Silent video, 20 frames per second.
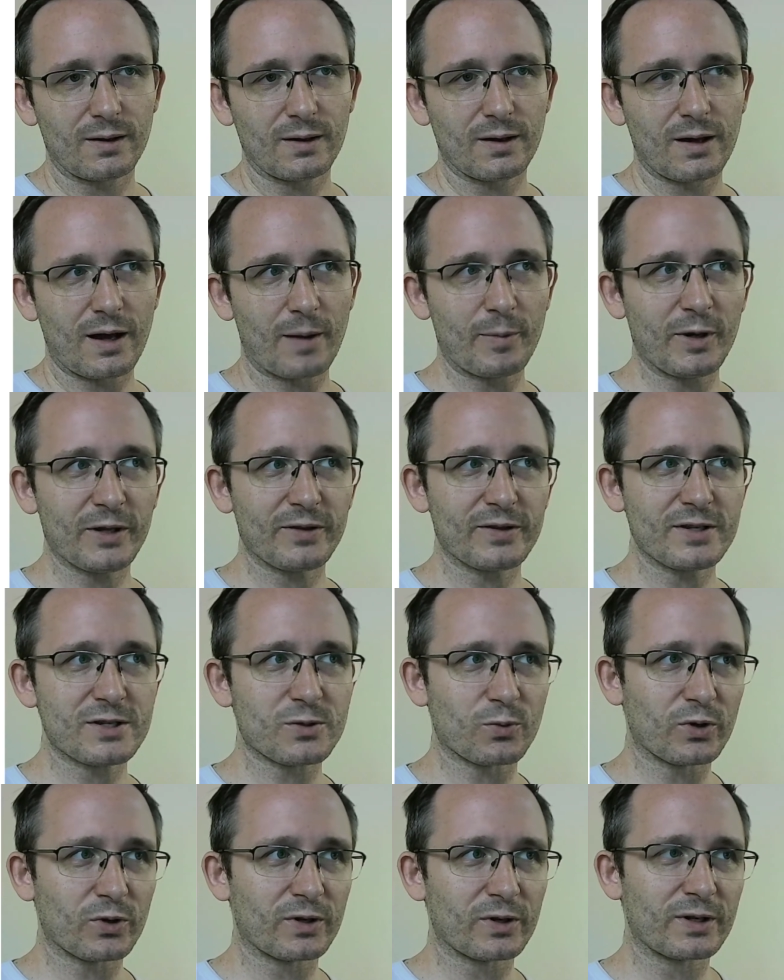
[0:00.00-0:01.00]
How about this
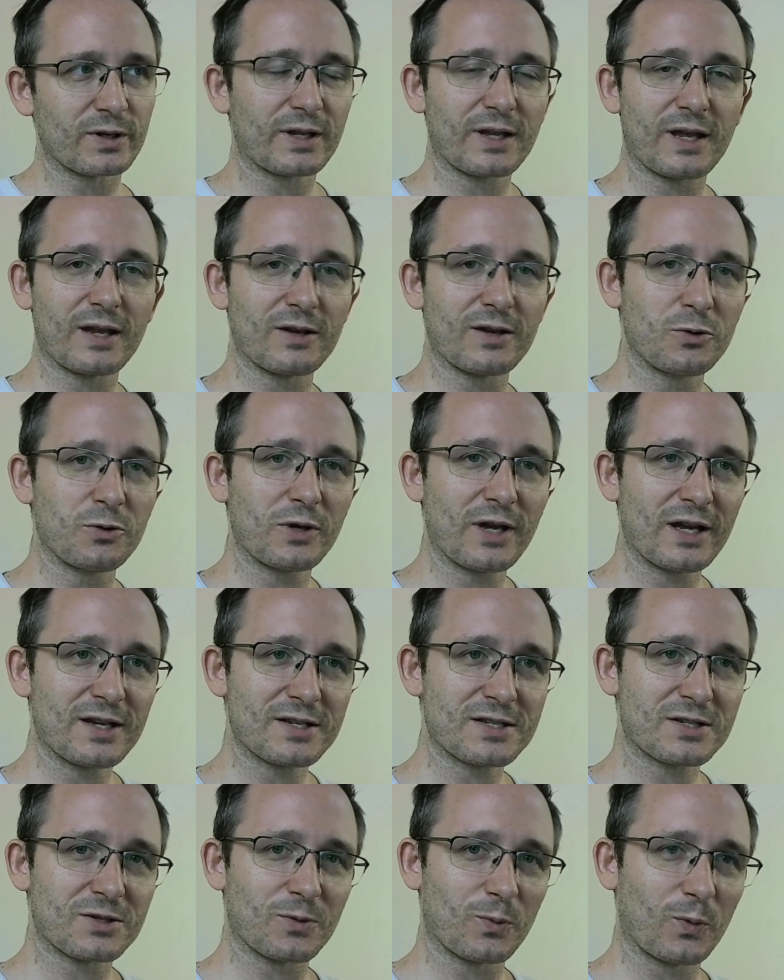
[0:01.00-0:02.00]
word? Can you
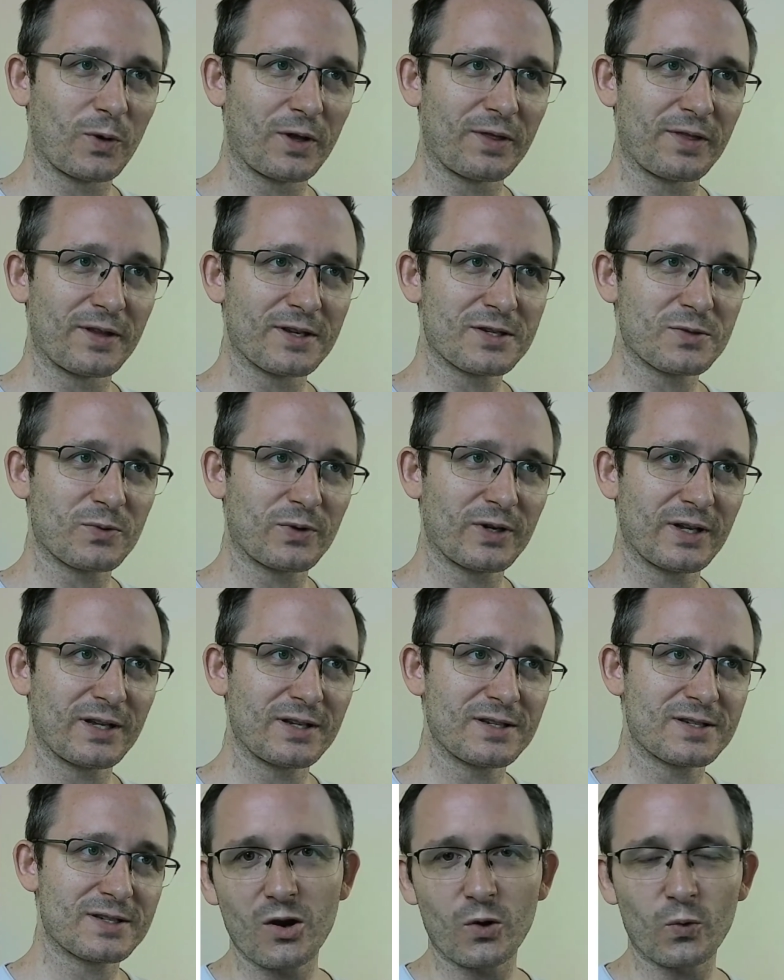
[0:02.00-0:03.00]
guess what this one
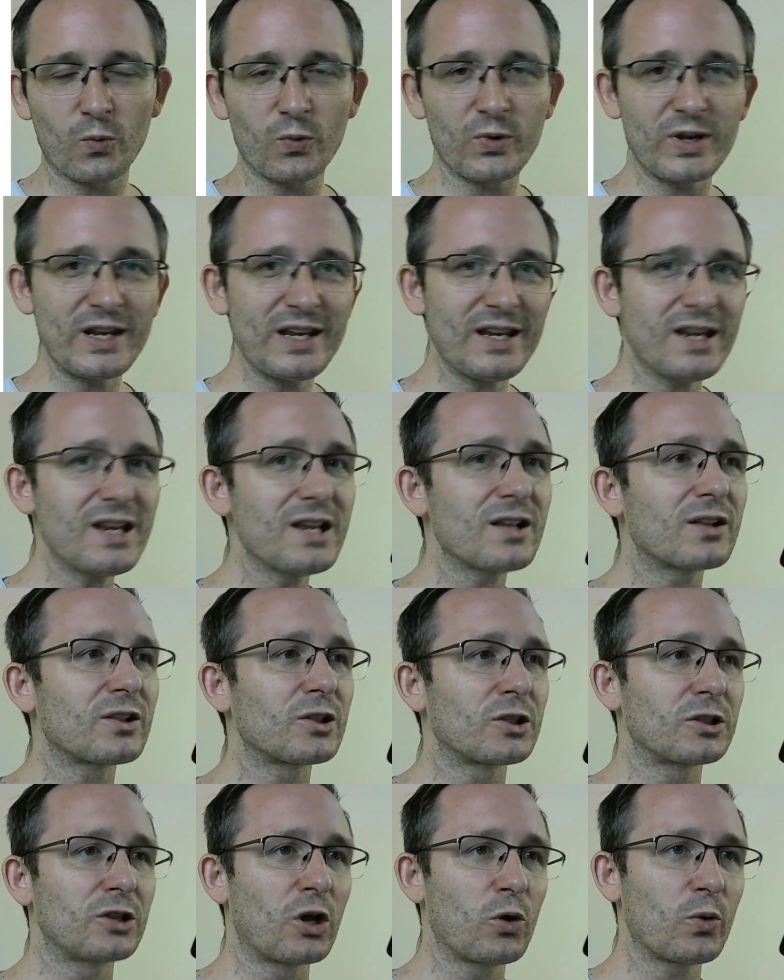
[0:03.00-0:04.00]
is?
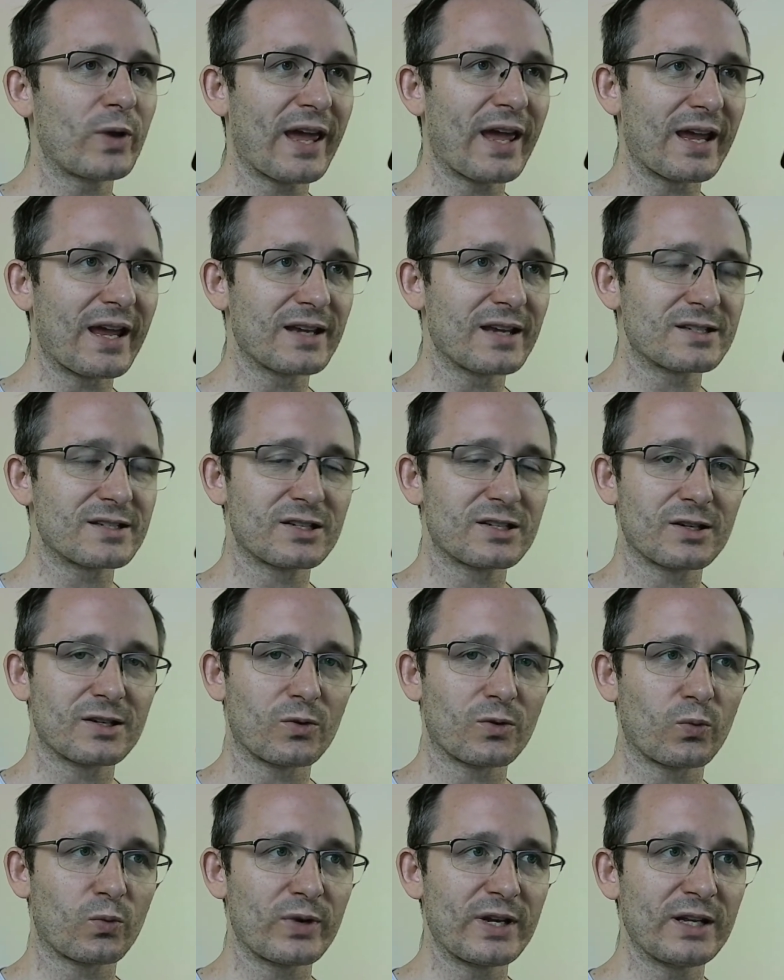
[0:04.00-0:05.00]
Relocate.
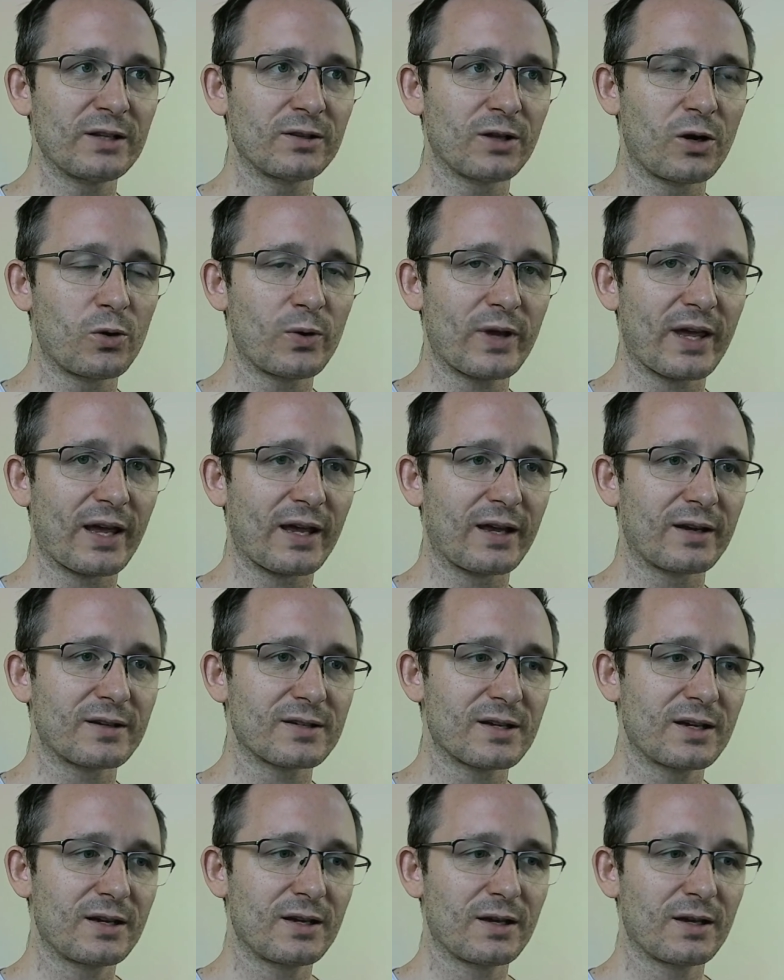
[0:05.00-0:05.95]
Relocate.